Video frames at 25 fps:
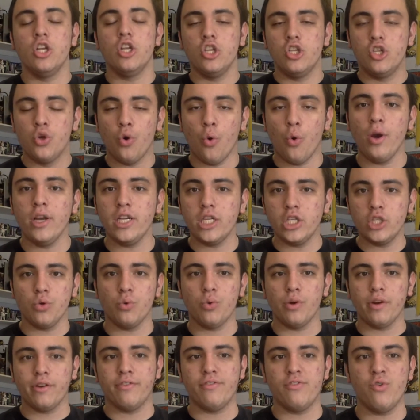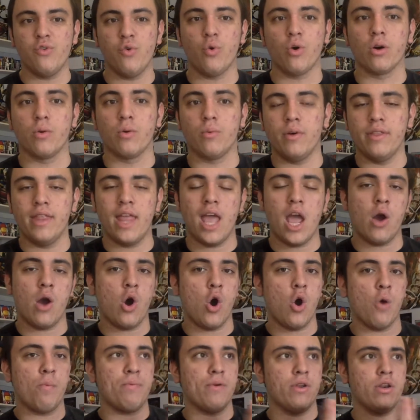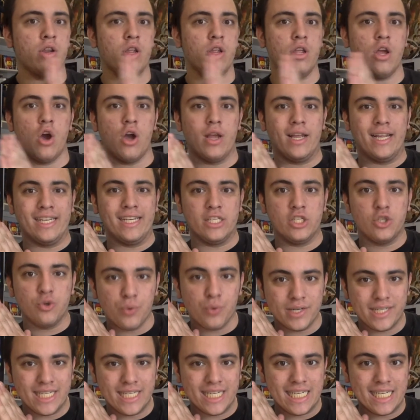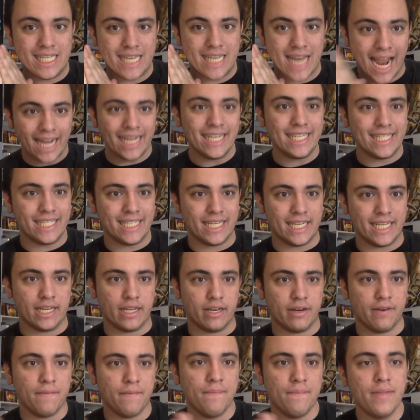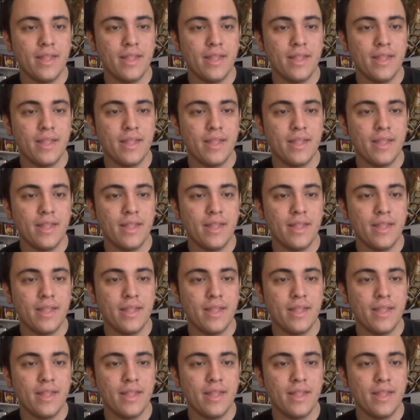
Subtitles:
Toy Story 4 will now open in 2019,